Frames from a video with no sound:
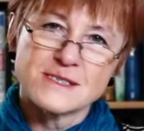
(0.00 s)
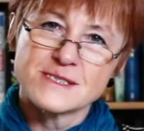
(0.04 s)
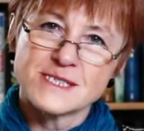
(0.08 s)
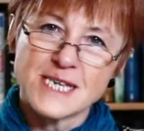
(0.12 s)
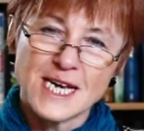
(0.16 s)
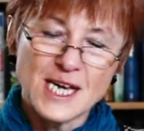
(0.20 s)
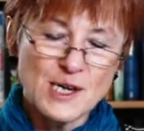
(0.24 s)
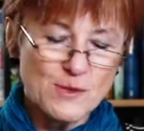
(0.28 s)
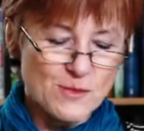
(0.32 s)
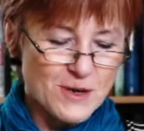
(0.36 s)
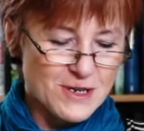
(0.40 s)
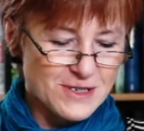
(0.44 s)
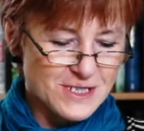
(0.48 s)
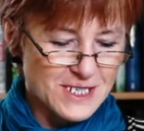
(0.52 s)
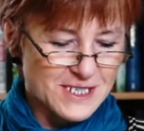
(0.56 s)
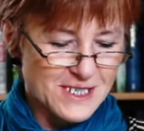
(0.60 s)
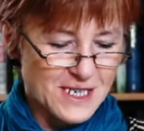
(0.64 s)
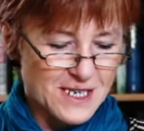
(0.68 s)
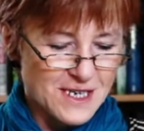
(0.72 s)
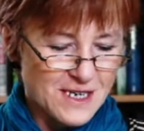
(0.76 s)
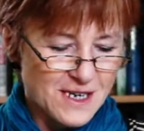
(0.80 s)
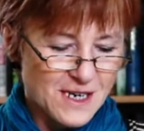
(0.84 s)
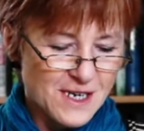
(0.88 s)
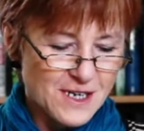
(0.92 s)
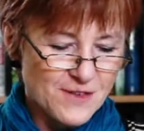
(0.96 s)
Day wanted
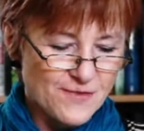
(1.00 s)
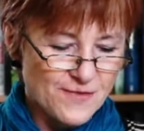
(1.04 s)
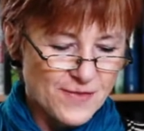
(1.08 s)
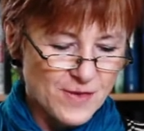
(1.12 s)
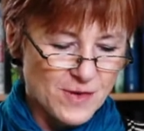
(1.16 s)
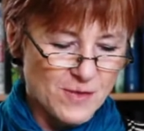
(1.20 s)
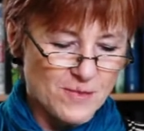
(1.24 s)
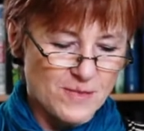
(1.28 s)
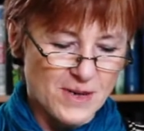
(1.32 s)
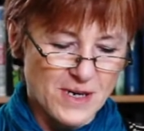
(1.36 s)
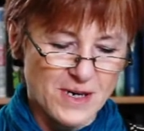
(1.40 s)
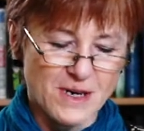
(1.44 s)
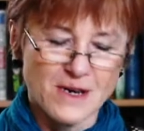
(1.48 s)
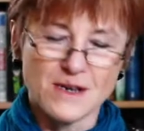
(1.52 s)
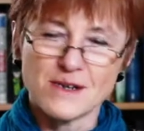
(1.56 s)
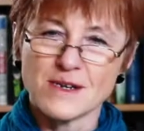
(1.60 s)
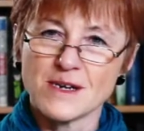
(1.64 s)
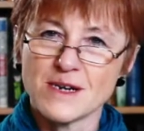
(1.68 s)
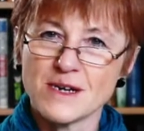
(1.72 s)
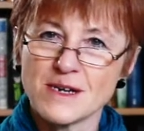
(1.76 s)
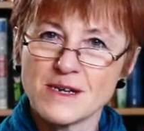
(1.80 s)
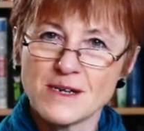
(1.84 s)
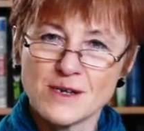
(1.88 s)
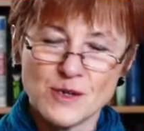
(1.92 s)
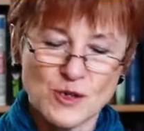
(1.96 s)
a lifelong
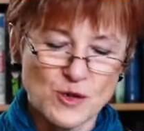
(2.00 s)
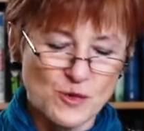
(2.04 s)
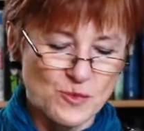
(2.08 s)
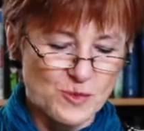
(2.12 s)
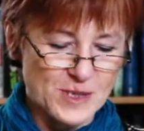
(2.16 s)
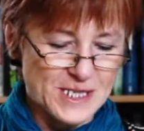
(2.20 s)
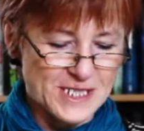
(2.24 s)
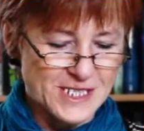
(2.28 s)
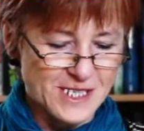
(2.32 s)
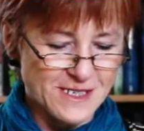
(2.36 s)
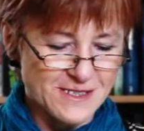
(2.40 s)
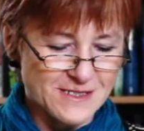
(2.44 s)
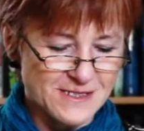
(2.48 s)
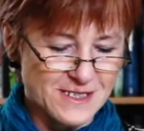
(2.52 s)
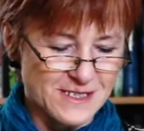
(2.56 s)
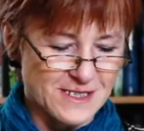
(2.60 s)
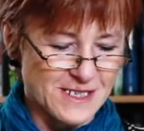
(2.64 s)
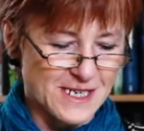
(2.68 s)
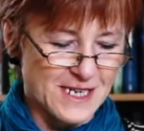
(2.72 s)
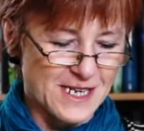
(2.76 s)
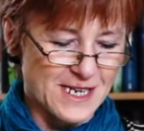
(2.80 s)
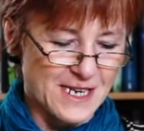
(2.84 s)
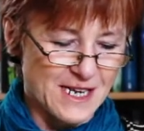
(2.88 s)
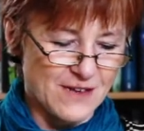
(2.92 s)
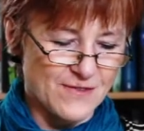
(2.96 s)
partner who would be just as
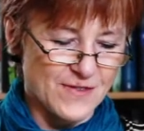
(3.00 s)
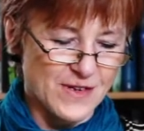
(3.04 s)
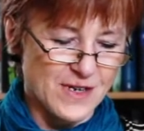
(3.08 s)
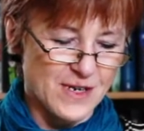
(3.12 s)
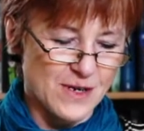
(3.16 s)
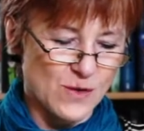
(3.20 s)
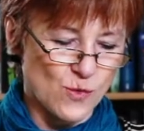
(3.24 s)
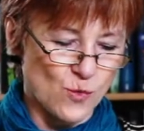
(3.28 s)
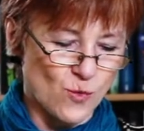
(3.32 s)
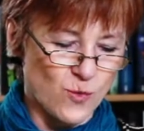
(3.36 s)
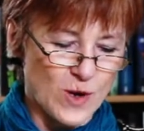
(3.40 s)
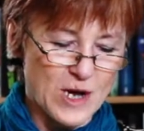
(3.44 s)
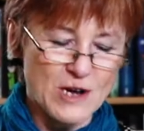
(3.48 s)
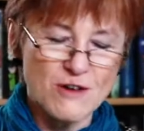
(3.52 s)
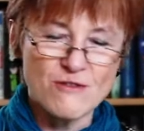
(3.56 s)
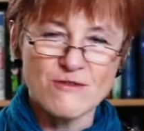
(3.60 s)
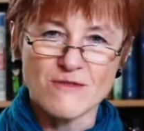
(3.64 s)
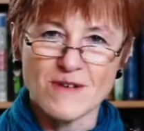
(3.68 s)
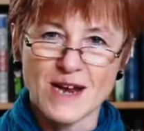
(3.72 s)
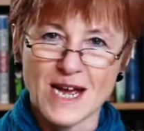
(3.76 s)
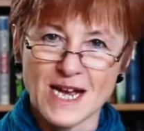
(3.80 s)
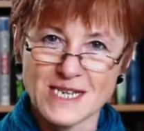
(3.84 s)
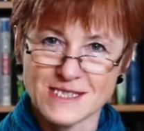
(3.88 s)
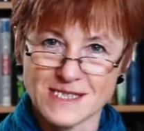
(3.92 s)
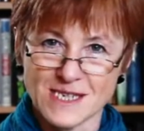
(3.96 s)
clever,
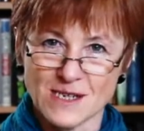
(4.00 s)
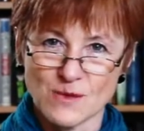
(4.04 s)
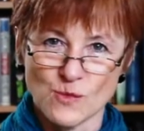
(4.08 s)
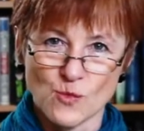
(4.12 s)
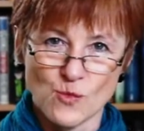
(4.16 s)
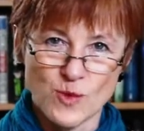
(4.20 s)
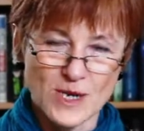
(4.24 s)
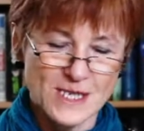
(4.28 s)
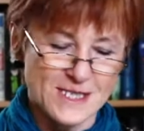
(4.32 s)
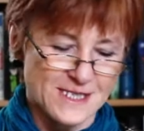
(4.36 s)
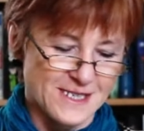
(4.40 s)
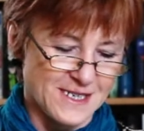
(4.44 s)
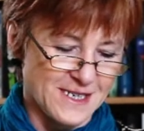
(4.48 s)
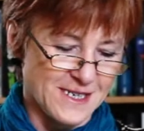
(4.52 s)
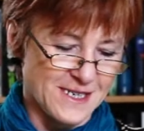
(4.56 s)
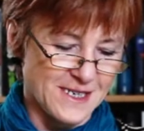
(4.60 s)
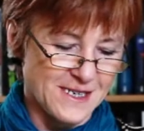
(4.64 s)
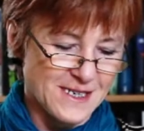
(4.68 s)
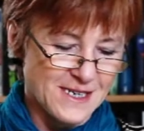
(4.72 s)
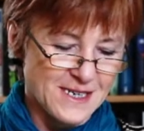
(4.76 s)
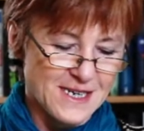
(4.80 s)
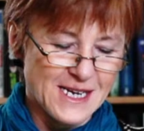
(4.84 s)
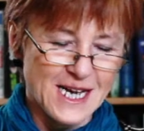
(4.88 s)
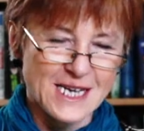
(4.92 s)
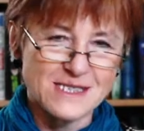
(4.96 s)
well-read and
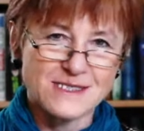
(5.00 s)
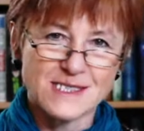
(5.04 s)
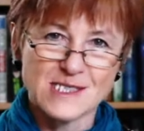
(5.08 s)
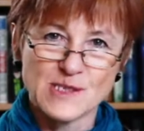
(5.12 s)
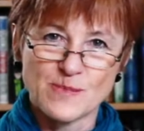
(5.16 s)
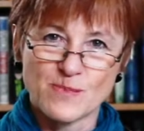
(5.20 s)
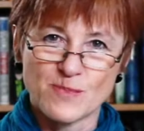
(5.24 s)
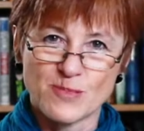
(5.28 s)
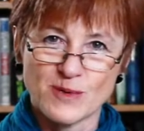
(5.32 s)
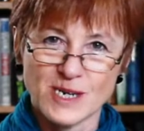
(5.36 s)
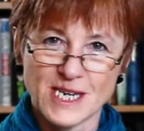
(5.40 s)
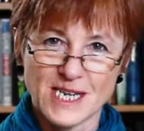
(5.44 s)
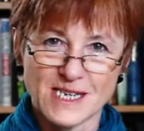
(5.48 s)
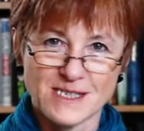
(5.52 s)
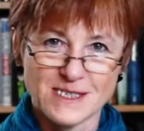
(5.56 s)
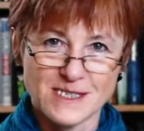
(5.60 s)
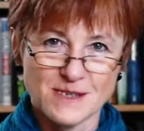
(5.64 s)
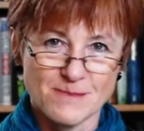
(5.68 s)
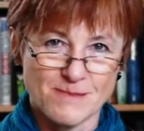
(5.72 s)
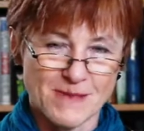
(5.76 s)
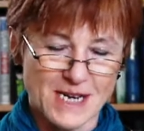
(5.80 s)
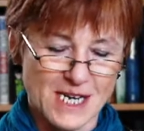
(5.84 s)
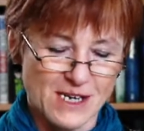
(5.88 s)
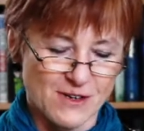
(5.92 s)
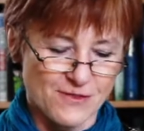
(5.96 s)
witty as his
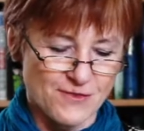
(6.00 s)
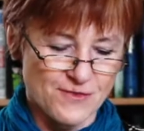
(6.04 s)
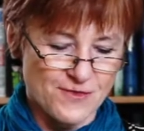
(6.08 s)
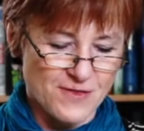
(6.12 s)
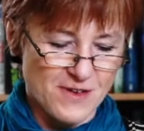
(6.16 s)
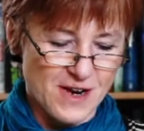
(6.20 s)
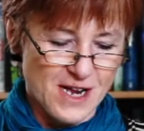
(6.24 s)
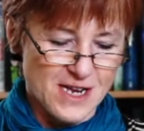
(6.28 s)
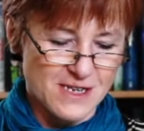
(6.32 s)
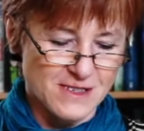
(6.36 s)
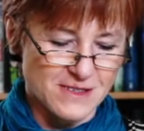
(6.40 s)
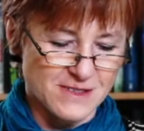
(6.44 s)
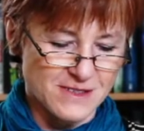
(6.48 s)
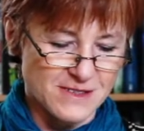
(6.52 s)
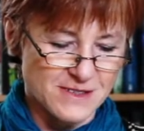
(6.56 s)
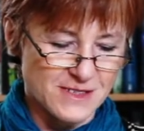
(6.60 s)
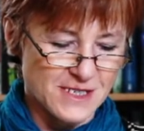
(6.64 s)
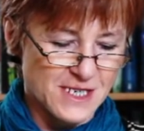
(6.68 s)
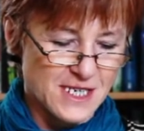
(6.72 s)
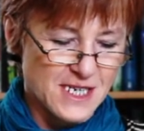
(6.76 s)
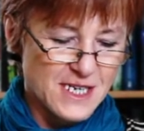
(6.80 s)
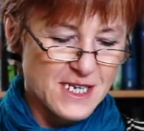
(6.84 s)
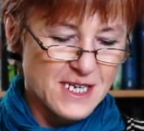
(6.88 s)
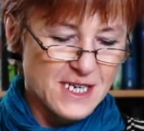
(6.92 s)
brilliant male friends.